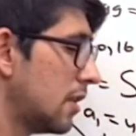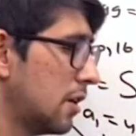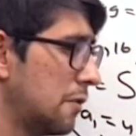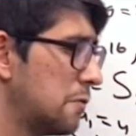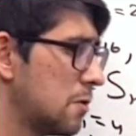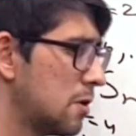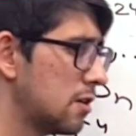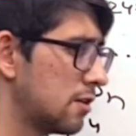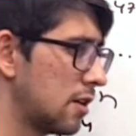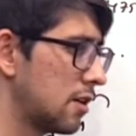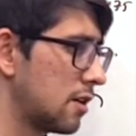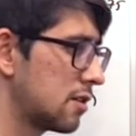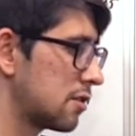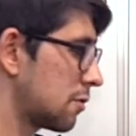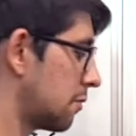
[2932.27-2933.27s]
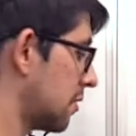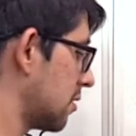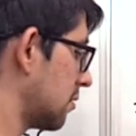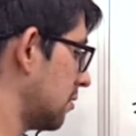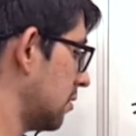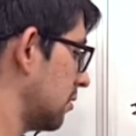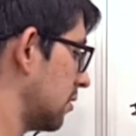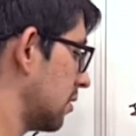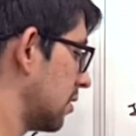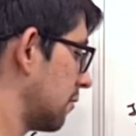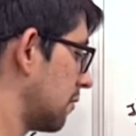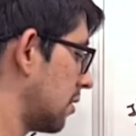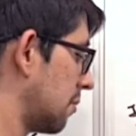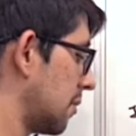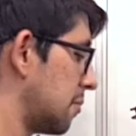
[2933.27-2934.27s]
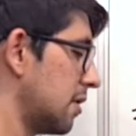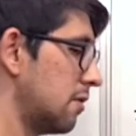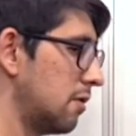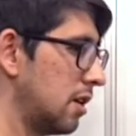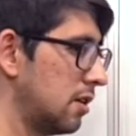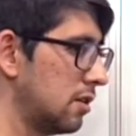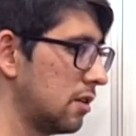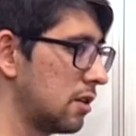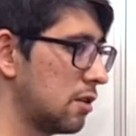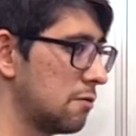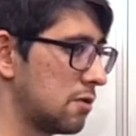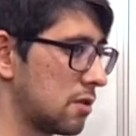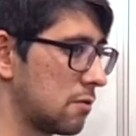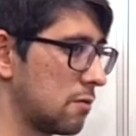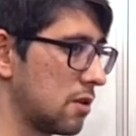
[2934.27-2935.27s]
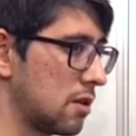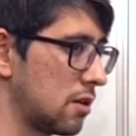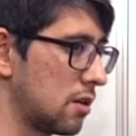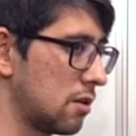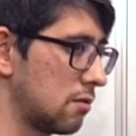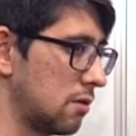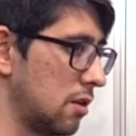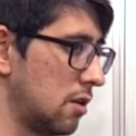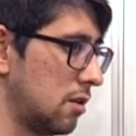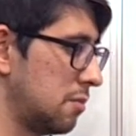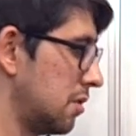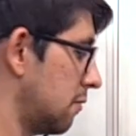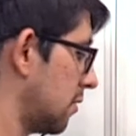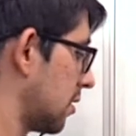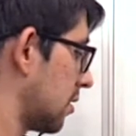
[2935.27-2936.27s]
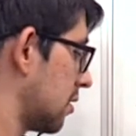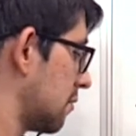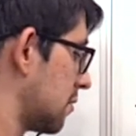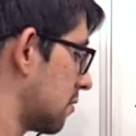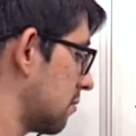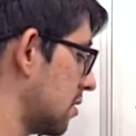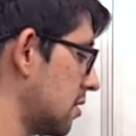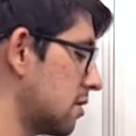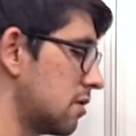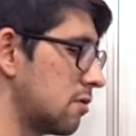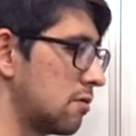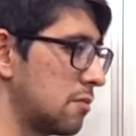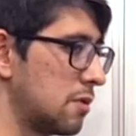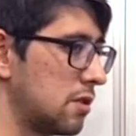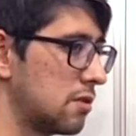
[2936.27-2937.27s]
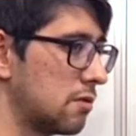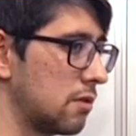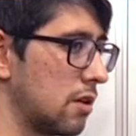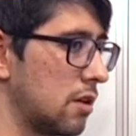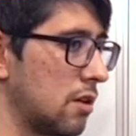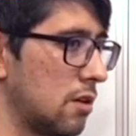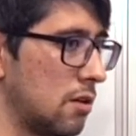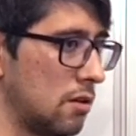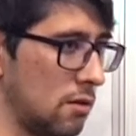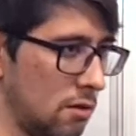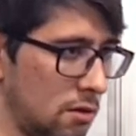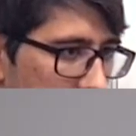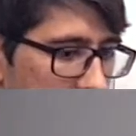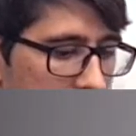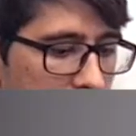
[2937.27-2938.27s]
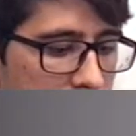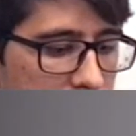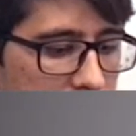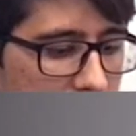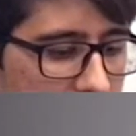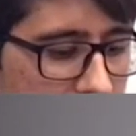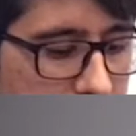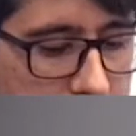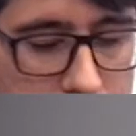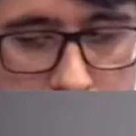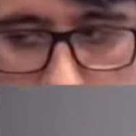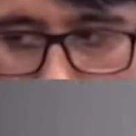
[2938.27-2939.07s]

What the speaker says: If you are taking square root, it will be b1 q squared, right? b1 q squared is your b3. Yes?